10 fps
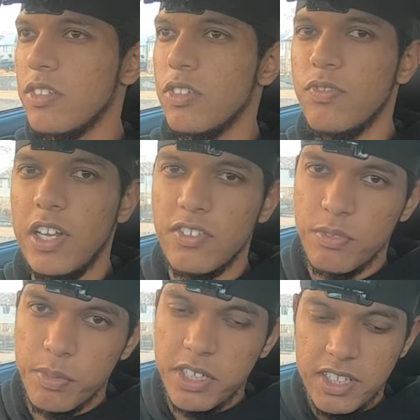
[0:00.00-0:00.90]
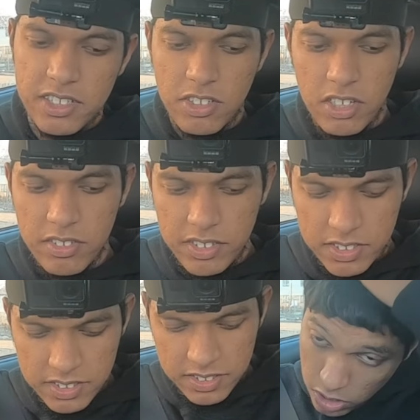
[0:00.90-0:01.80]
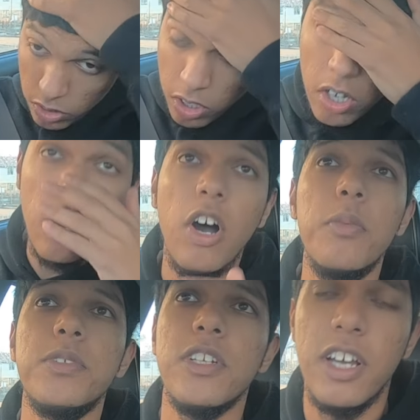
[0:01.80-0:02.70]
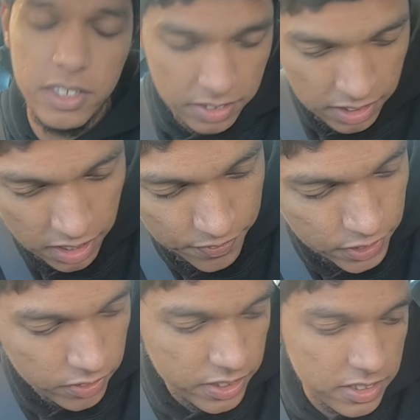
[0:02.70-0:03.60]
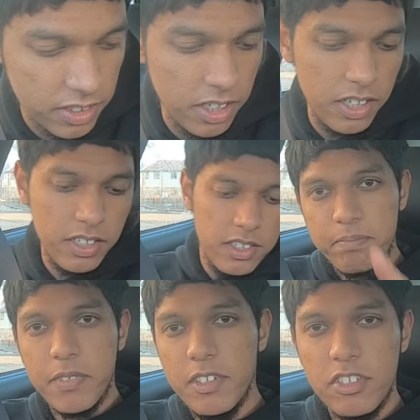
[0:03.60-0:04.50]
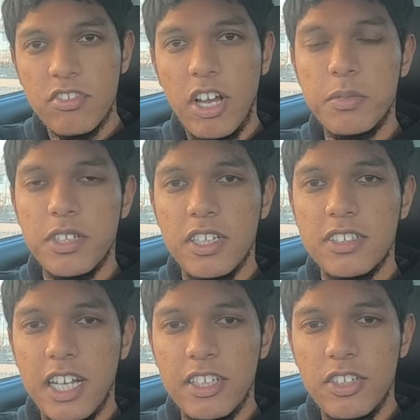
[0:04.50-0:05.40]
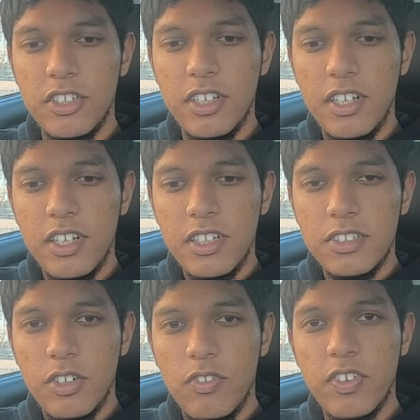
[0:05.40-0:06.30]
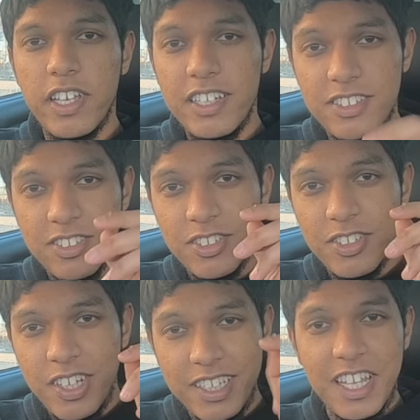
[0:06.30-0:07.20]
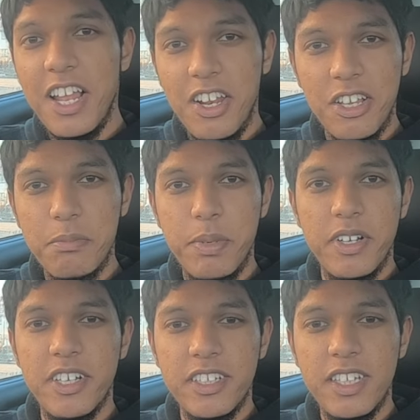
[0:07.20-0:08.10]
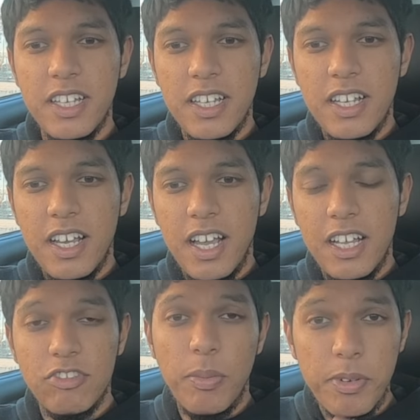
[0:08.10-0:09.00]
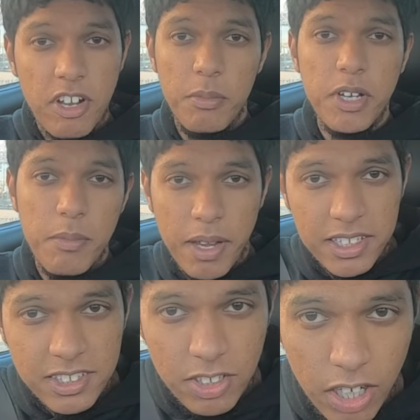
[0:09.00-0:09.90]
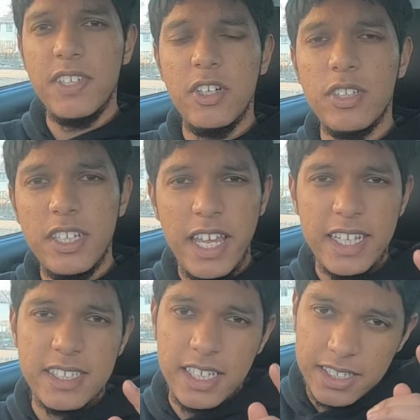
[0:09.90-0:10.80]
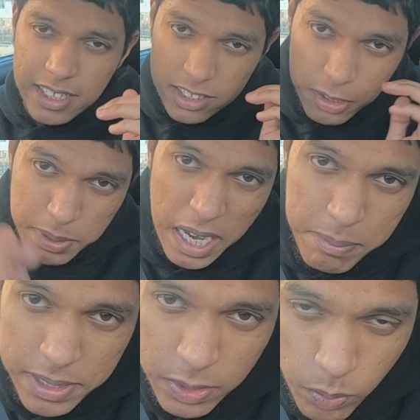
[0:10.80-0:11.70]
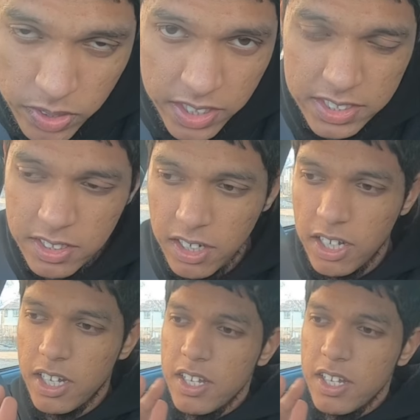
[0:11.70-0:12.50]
value for money, this car is. So I hope you liked the video of this car. Subscribe to our channel. Don't forget to hit that like button and drop a comment about this car. The next thing that's going to be happening with this car